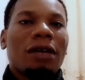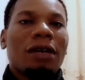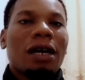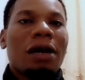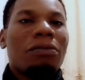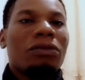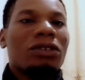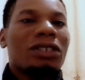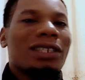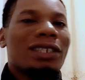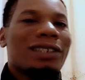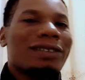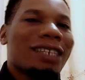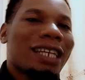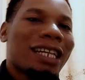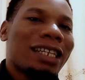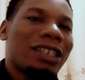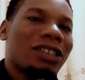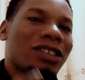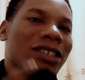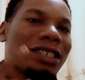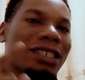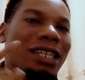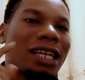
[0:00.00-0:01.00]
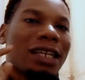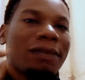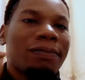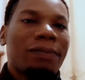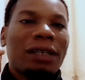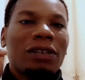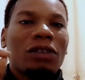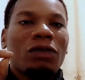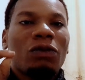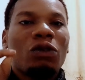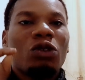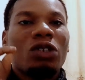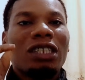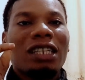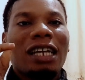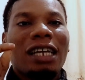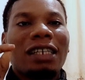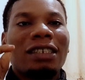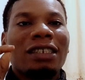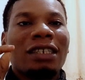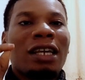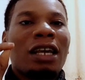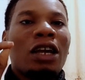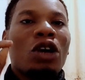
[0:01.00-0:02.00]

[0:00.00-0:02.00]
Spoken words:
And most especially, you see that part of looking at